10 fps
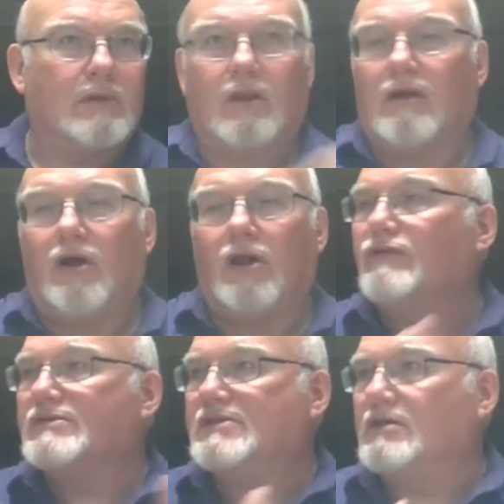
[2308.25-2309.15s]

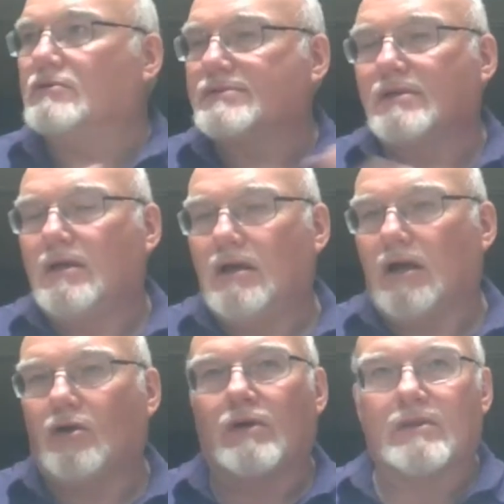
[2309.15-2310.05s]
All the seals,
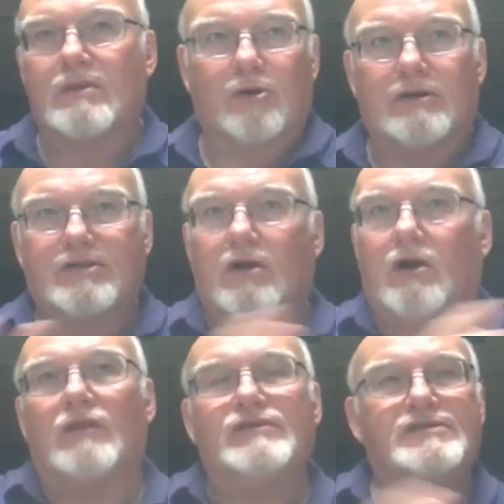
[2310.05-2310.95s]
according to the preterists,
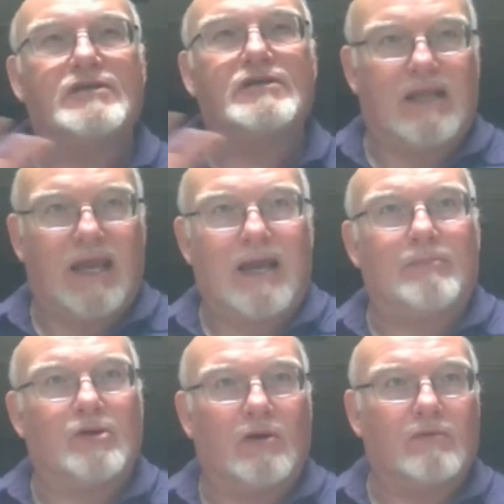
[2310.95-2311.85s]
all the seals had
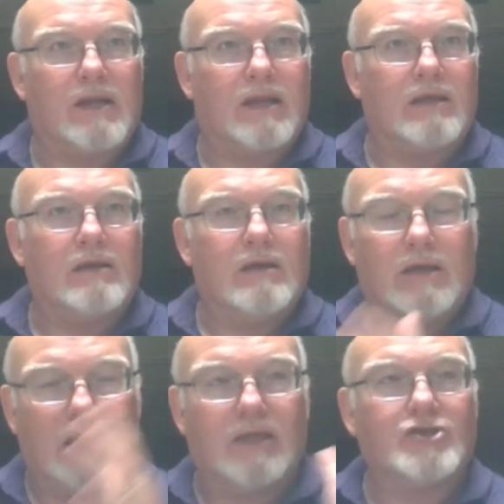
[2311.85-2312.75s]
happened already
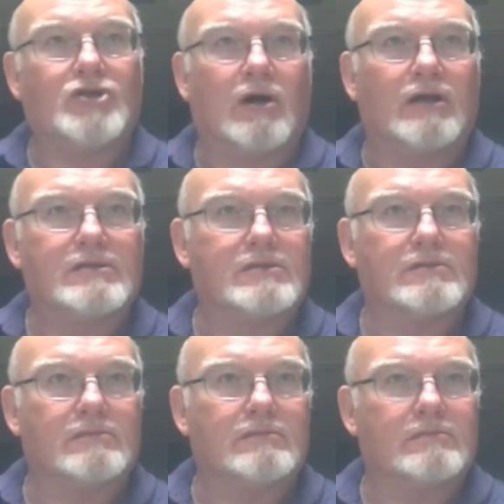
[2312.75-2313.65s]
in John's
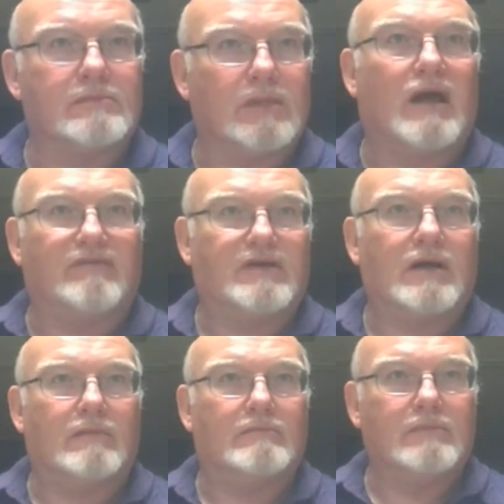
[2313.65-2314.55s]

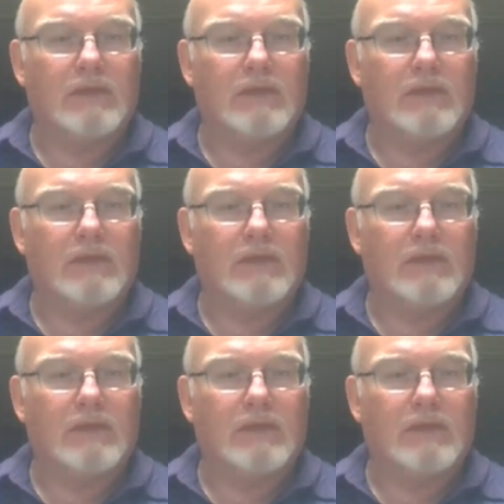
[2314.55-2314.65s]
lifetime,